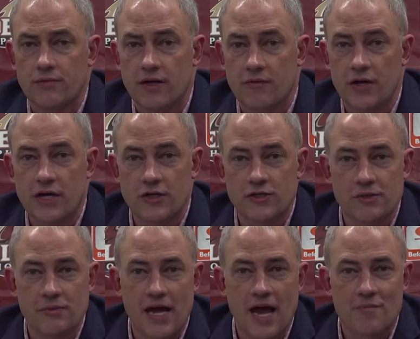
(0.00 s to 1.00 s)
whatever
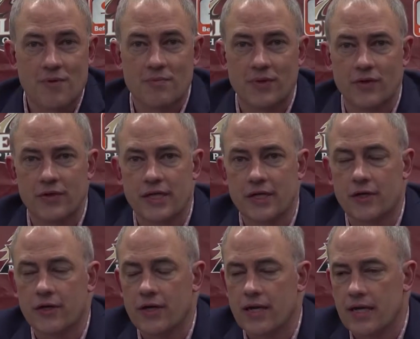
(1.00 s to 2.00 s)
energy we have been building here.